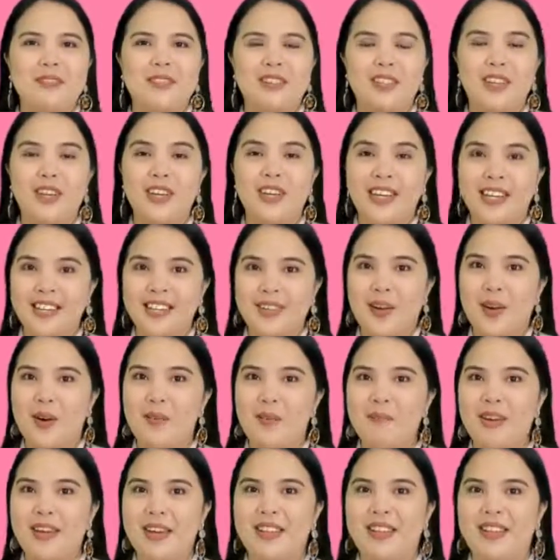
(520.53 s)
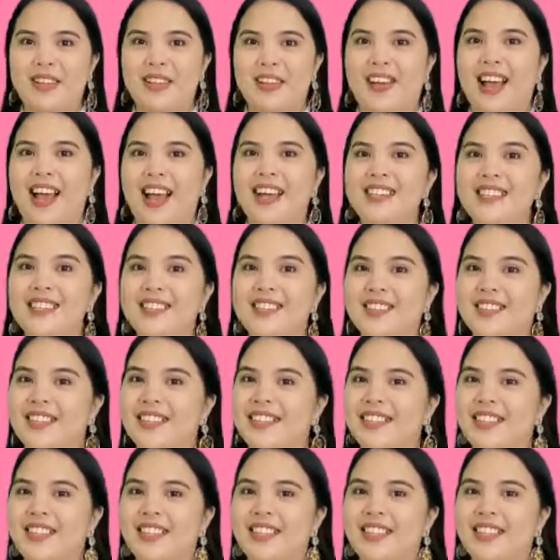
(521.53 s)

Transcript: You can comment your answer.